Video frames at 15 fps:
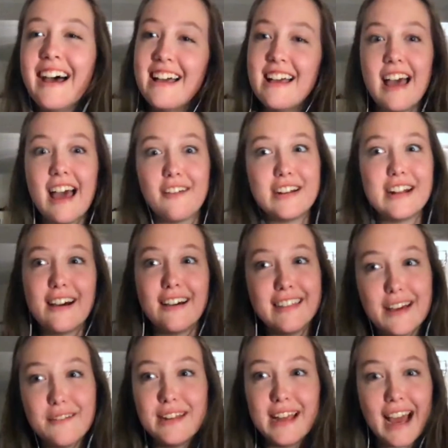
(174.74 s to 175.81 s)
Every now and
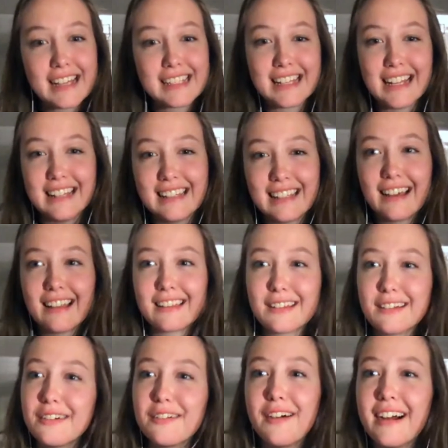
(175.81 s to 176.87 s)
then we accidentally cut
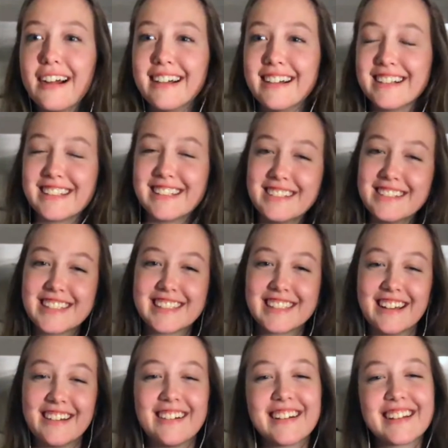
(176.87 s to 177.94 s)
through a wire too,
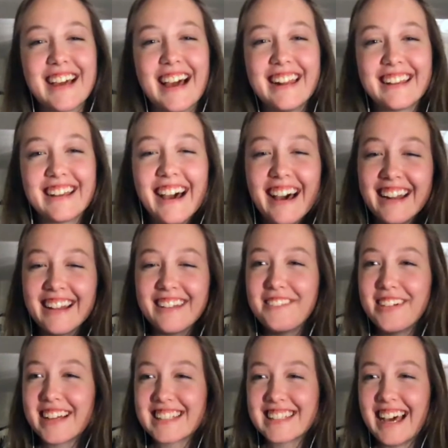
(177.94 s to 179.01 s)
so kind of gotta
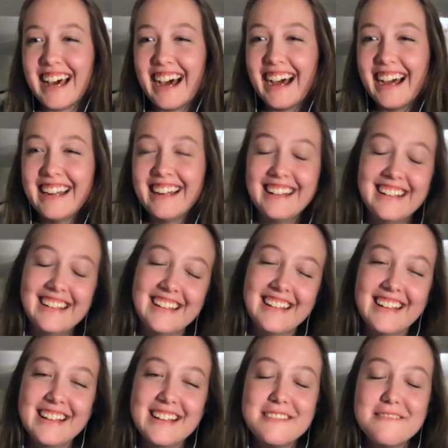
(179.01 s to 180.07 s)
fix that.
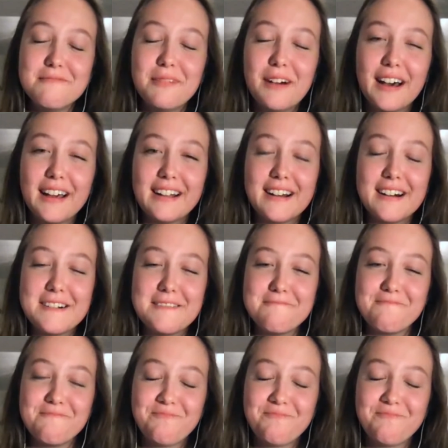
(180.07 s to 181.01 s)
But